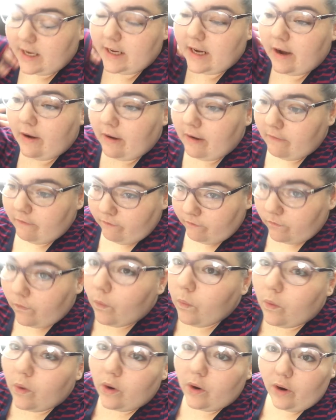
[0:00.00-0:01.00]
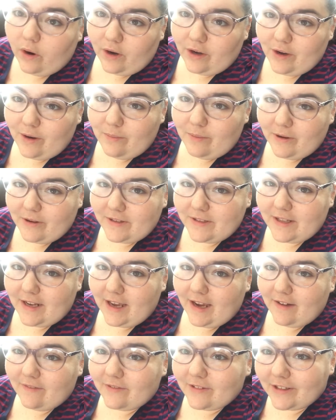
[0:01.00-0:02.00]
I now have 4 audiobooks that I
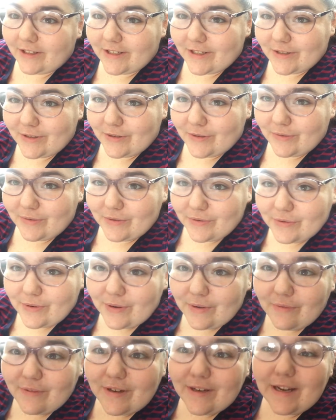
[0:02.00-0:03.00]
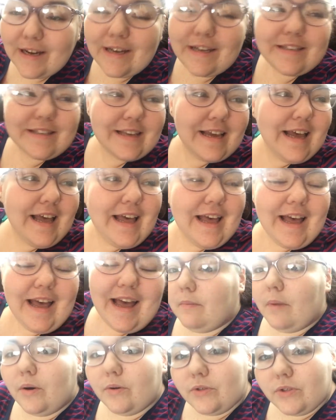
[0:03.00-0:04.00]
have to listen to in 21 days.
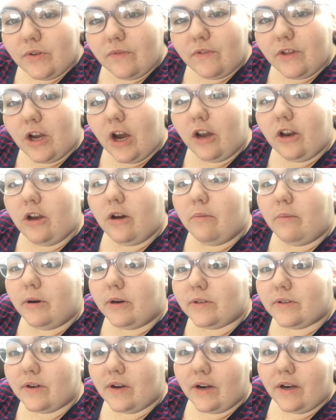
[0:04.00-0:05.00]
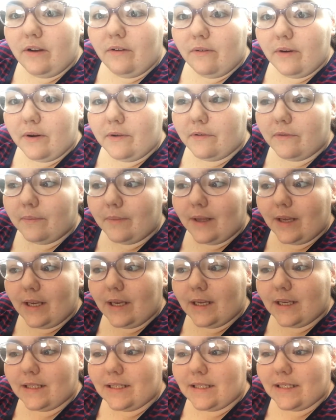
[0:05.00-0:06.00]
Most of the audiobooks are anywhere from
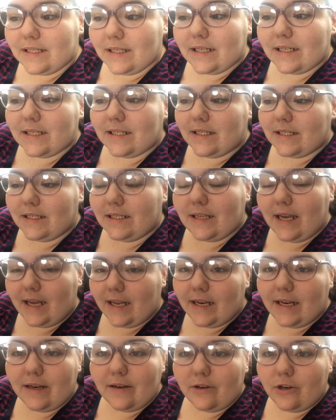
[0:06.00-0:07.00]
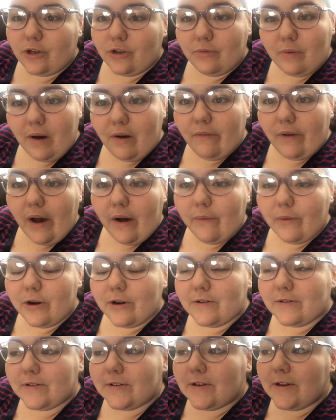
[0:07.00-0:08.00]
like 6 to 10 to 12
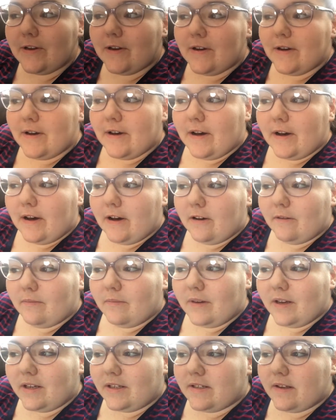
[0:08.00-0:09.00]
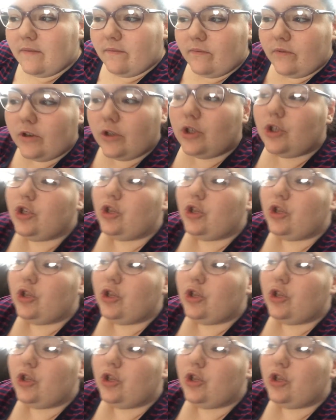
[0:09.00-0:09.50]
hours, except for